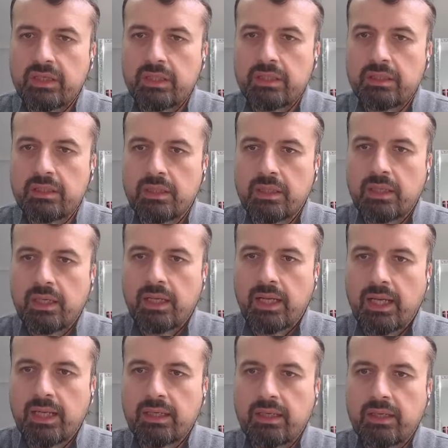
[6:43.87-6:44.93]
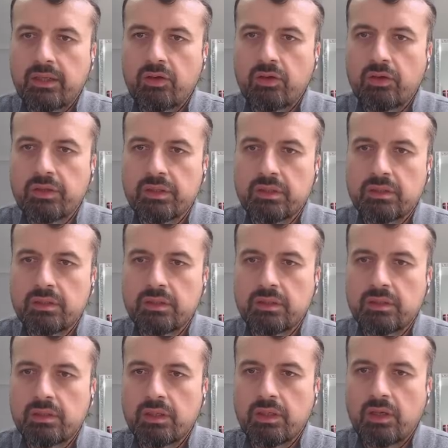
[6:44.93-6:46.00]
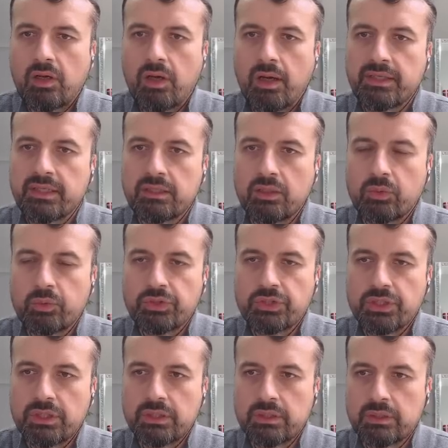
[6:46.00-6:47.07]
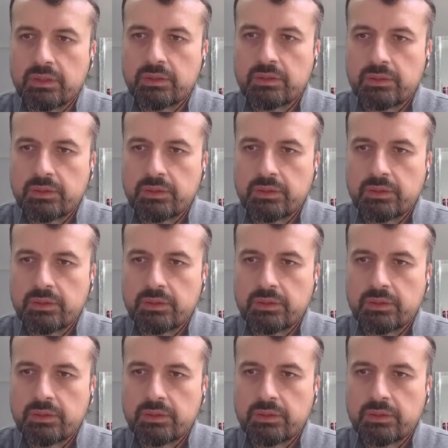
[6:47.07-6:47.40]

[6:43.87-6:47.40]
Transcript: key and click on hide in the launcher.